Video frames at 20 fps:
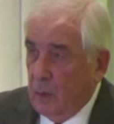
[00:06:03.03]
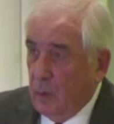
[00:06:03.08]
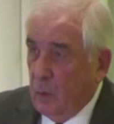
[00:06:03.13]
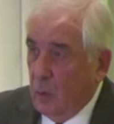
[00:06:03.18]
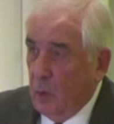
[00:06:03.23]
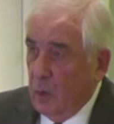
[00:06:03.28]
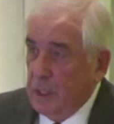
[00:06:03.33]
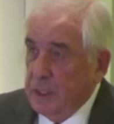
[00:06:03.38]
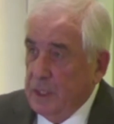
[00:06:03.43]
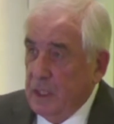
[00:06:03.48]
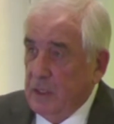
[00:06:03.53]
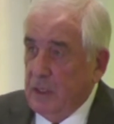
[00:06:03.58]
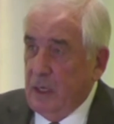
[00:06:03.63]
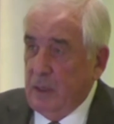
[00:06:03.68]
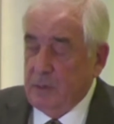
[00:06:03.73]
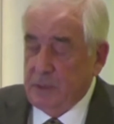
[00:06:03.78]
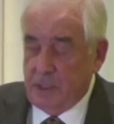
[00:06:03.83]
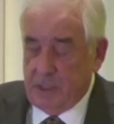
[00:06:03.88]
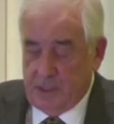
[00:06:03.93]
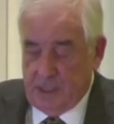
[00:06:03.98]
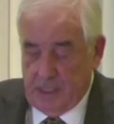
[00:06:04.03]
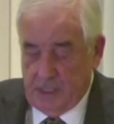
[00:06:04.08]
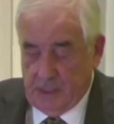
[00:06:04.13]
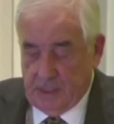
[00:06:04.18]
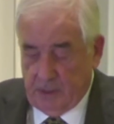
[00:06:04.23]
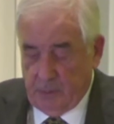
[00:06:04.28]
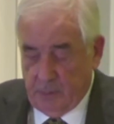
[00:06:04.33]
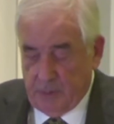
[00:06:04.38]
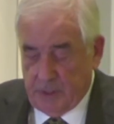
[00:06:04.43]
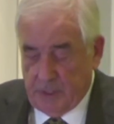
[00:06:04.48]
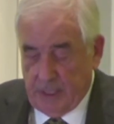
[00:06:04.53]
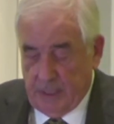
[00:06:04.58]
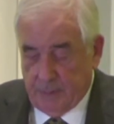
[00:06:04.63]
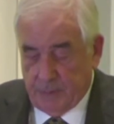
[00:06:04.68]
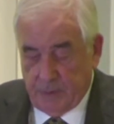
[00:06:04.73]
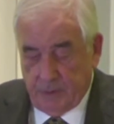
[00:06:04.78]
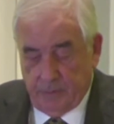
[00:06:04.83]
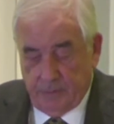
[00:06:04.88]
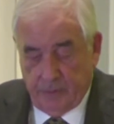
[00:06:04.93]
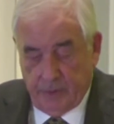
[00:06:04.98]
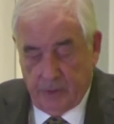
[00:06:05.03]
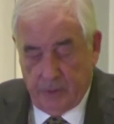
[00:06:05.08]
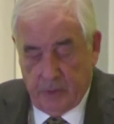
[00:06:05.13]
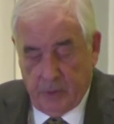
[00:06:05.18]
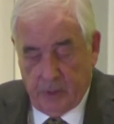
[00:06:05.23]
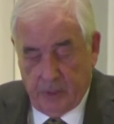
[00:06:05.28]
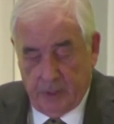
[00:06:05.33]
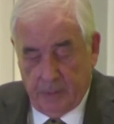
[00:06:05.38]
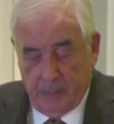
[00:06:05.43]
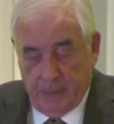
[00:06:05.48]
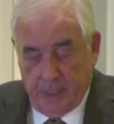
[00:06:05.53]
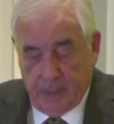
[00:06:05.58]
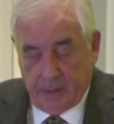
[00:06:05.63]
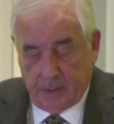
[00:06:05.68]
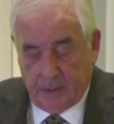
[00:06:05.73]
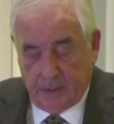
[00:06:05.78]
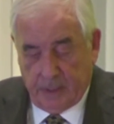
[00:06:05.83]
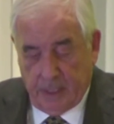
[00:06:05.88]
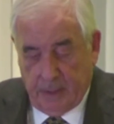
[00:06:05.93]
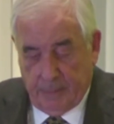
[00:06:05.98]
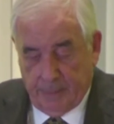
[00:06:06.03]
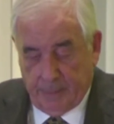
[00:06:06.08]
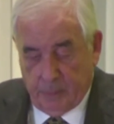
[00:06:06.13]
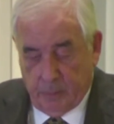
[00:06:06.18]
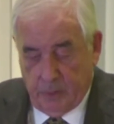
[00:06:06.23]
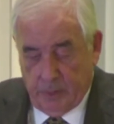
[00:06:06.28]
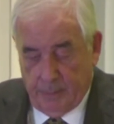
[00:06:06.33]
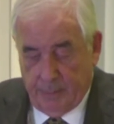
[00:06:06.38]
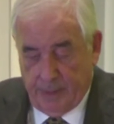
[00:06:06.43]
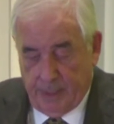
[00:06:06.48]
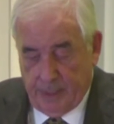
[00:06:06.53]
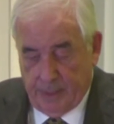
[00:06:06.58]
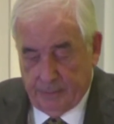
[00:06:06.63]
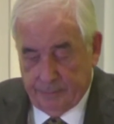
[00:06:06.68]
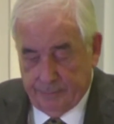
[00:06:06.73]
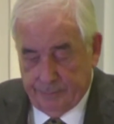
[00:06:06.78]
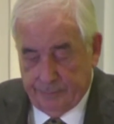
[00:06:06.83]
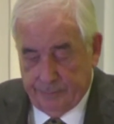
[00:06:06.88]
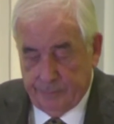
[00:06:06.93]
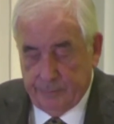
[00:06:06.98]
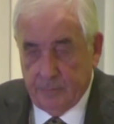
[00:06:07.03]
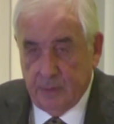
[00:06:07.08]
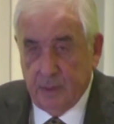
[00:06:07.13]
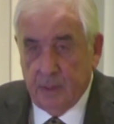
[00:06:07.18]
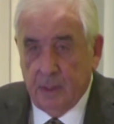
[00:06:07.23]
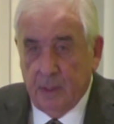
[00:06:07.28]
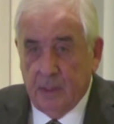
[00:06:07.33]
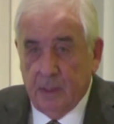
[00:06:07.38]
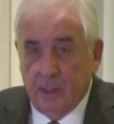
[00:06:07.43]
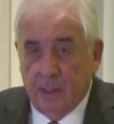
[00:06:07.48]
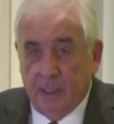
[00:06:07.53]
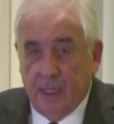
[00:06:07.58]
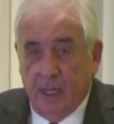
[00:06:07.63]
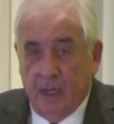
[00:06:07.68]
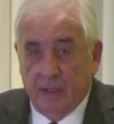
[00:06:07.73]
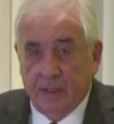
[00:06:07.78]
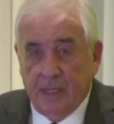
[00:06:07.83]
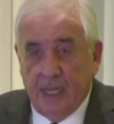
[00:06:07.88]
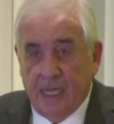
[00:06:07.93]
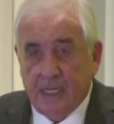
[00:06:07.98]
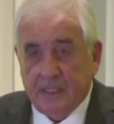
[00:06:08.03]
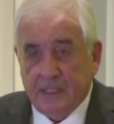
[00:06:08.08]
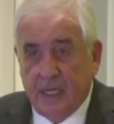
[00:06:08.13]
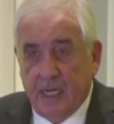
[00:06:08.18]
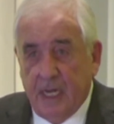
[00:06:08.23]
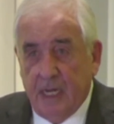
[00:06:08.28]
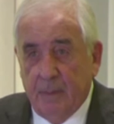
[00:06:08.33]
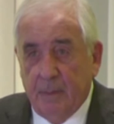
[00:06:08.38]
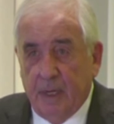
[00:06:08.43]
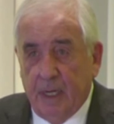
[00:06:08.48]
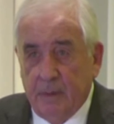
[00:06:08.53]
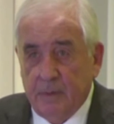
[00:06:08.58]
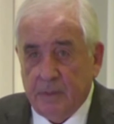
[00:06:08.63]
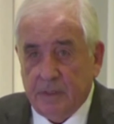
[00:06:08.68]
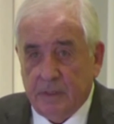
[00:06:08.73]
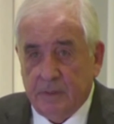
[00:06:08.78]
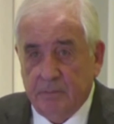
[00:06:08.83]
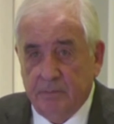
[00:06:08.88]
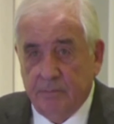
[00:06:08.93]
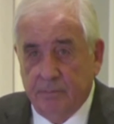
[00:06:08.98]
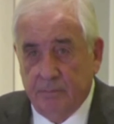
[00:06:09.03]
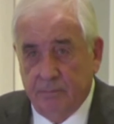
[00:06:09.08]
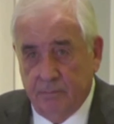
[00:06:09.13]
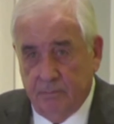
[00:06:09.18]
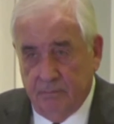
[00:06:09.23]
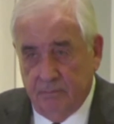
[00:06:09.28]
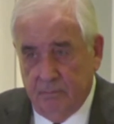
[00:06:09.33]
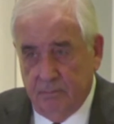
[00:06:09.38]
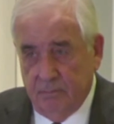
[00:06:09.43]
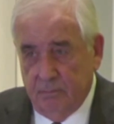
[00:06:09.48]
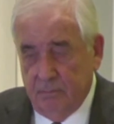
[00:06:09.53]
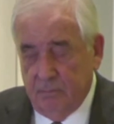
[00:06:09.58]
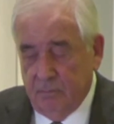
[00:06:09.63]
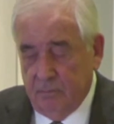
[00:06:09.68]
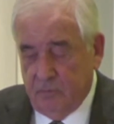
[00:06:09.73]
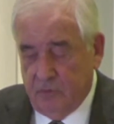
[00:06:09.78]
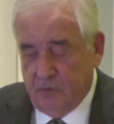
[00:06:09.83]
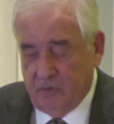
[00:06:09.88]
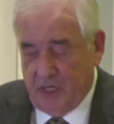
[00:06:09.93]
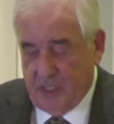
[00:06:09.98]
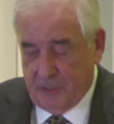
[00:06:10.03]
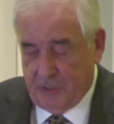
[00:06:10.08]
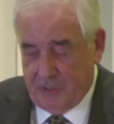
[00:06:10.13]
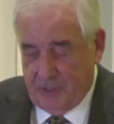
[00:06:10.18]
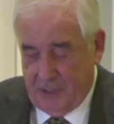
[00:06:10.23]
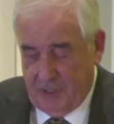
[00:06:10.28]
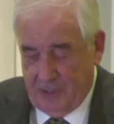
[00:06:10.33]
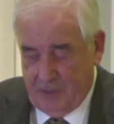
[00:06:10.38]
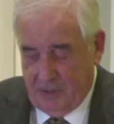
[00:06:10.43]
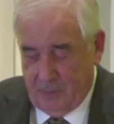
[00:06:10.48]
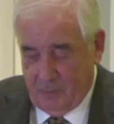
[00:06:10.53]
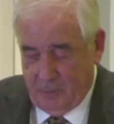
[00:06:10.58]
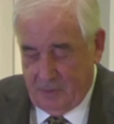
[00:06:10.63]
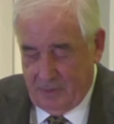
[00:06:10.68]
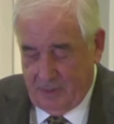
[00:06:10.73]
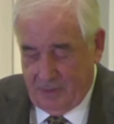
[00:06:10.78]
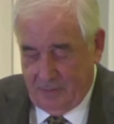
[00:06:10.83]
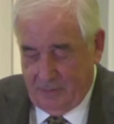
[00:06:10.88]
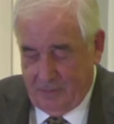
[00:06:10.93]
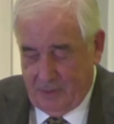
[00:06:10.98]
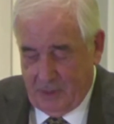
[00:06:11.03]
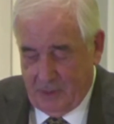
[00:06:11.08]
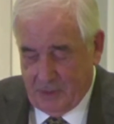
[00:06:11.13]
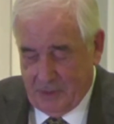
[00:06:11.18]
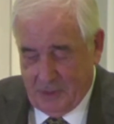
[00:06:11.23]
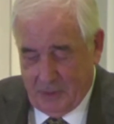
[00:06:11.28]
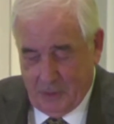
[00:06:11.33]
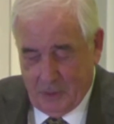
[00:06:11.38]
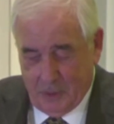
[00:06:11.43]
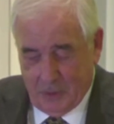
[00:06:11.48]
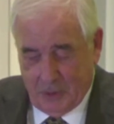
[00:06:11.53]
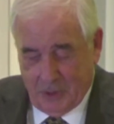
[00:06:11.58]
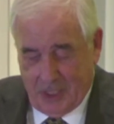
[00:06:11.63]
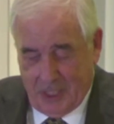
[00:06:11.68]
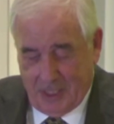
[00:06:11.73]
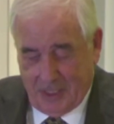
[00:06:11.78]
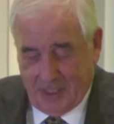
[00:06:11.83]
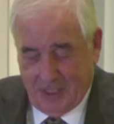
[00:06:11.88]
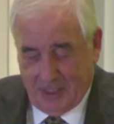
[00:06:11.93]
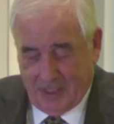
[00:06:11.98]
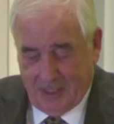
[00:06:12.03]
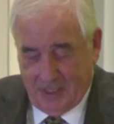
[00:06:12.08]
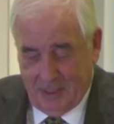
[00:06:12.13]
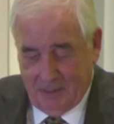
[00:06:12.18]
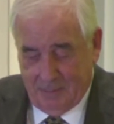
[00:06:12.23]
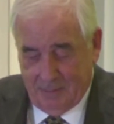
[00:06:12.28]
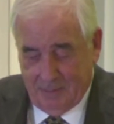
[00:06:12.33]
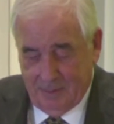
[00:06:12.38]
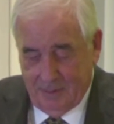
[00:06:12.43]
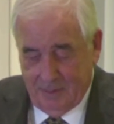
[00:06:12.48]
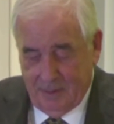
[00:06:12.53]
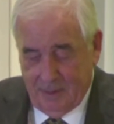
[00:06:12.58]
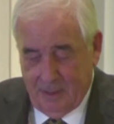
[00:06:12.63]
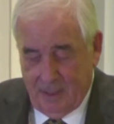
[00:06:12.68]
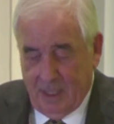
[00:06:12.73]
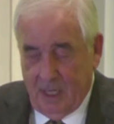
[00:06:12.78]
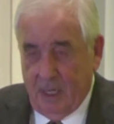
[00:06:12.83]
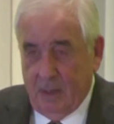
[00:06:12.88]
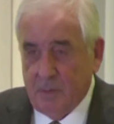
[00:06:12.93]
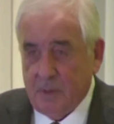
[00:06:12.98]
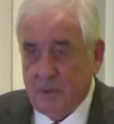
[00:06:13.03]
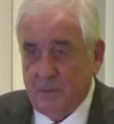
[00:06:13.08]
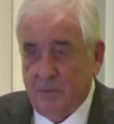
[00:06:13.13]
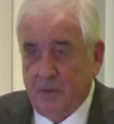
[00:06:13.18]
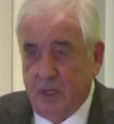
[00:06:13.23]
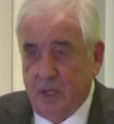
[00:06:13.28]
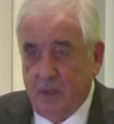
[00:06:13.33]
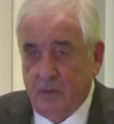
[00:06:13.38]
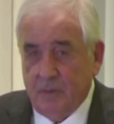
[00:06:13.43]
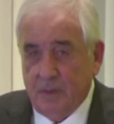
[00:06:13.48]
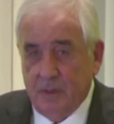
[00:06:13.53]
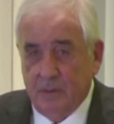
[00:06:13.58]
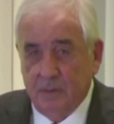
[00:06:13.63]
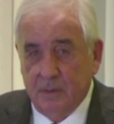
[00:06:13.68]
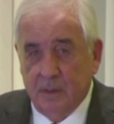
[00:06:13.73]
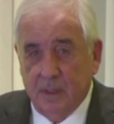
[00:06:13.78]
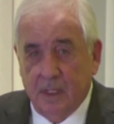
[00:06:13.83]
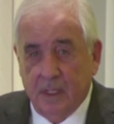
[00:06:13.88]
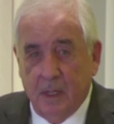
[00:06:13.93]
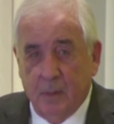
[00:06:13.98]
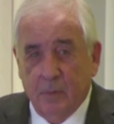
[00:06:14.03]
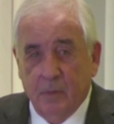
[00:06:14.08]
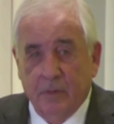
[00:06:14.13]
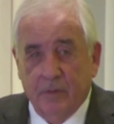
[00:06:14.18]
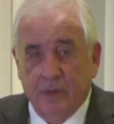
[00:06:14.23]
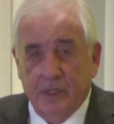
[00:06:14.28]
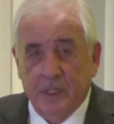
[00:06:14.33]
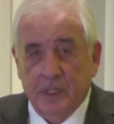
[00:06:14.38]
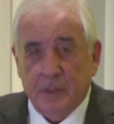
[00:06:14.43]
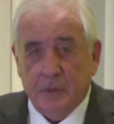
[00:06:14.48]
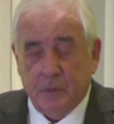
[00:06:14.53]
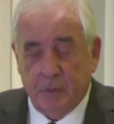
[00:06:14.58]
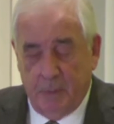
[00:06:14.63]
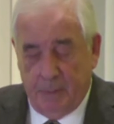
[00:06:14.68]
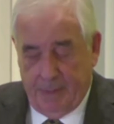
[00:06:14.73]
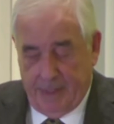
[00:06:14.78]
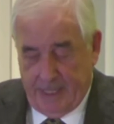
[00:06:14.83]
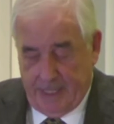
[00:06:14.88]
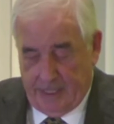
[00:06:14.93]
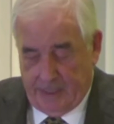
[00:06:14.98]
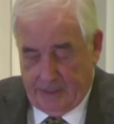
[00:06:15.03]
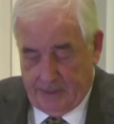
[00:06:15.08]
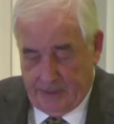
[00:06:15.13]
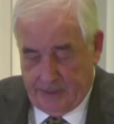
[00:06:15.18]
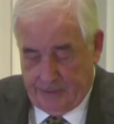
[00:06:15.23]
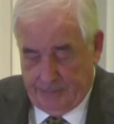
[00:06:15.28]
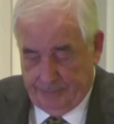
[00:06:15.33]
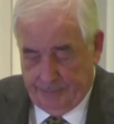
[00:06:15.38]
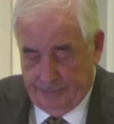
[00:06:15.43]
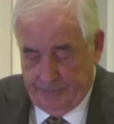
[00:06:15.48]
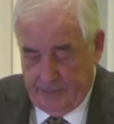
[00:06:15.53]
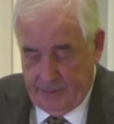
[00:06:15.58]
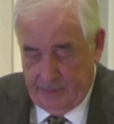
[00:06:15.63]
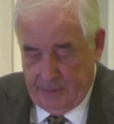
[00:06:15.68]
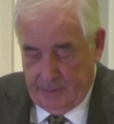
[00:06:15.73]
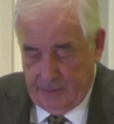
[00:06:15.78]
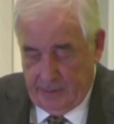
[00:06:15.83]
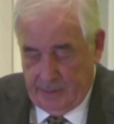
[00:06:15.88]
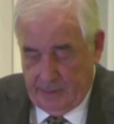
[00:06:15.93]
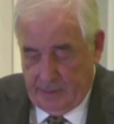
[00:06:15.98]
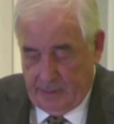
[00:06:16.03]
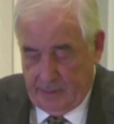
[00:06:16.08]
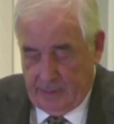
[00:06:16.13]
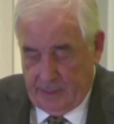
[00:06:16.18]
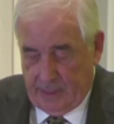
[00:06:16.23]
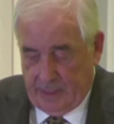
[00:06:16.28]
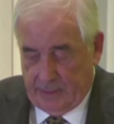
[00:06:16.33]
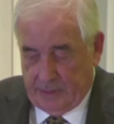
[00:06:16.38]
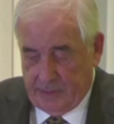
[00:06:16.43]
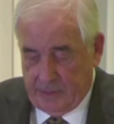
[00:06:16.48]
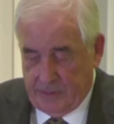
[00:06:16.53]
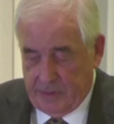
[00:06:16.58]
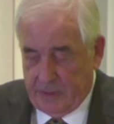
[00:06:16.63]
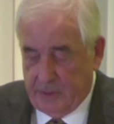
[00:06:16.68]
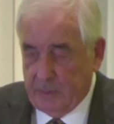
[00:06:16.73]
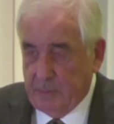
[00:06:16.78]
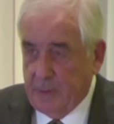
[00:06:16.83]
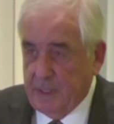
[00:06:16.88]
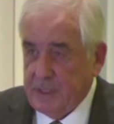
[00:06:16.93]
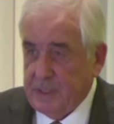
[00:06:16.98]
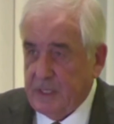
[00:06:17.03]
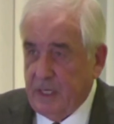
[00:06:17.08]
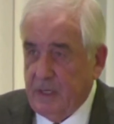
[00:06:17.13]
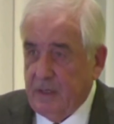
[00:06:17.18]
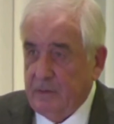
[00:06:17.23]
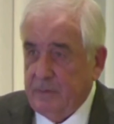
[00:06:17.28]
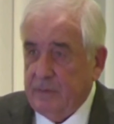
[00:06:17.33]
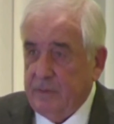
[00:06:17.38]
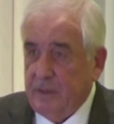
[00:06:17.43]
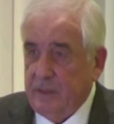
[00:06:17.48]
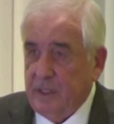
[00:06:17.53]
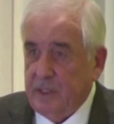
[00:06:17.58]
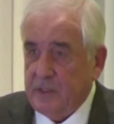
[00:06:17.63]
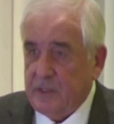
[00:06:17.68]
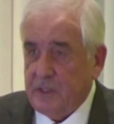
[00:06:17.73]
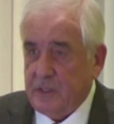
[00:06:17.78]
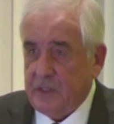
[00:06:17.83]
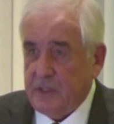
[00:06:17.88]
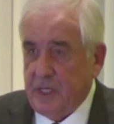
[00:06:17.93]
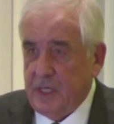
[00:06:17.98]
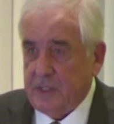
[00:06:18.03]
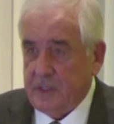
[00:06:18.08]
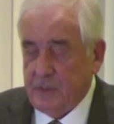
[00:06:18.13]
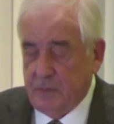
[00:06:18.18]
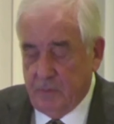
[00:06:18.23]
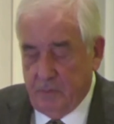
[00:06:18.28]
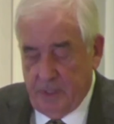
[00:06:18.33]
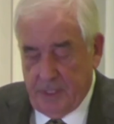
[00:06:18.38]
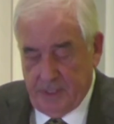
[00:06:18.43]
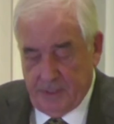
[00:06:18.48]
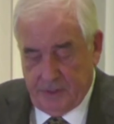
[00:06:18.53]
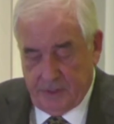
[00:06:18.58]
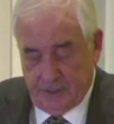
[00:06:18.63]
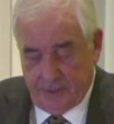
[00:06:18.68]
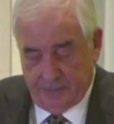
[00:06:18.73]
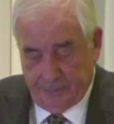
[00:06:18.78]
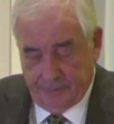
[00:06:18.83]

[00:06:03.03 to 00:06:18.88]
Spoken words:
One year I was attending the reception for the North American Cup at Woodbine. Now at that time I was a trustee of the Ontario Jockey Club. I was involved in a number of industry panels, and I considered myself a success in racing